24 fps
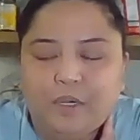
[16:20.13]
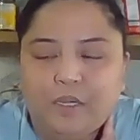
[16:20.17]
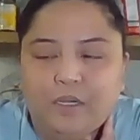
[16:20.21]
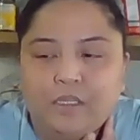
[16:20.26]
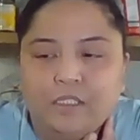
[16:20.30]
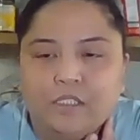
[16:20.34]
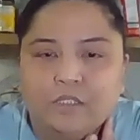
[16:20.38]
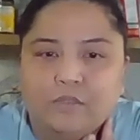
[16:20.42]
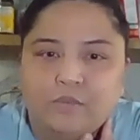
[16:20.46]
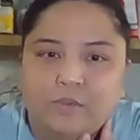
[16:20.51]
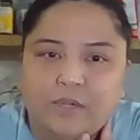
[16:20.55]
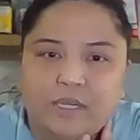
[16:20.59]

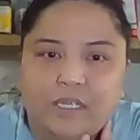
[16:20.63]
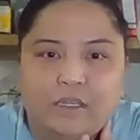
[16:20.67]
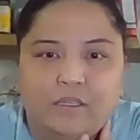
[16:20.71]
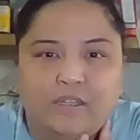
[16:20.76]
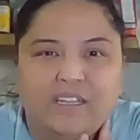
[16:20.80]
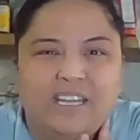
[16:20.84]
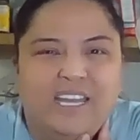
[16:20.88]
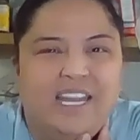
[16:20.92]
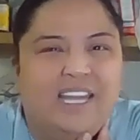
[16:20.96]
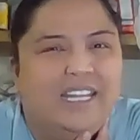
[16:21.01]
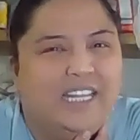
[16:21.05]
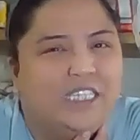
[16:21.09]
First,
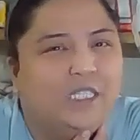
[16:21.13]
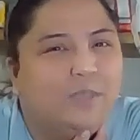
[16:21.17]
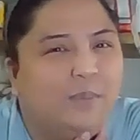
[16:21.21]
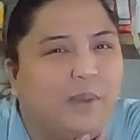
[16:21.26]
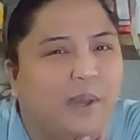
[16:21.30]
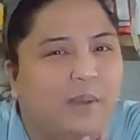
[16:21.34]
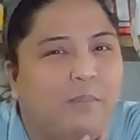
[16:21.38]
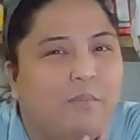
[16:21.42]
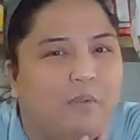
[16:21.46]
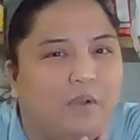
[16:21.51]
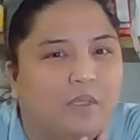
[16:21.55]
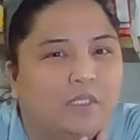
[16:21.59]
Michael. That's
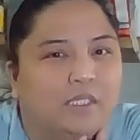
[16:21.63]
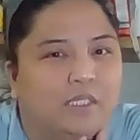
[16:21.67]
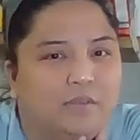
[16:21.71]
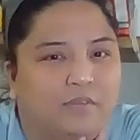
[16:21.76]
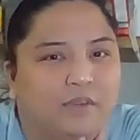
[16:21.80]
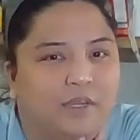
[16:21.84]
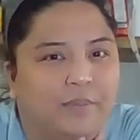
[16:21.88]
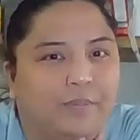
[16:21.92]
about most of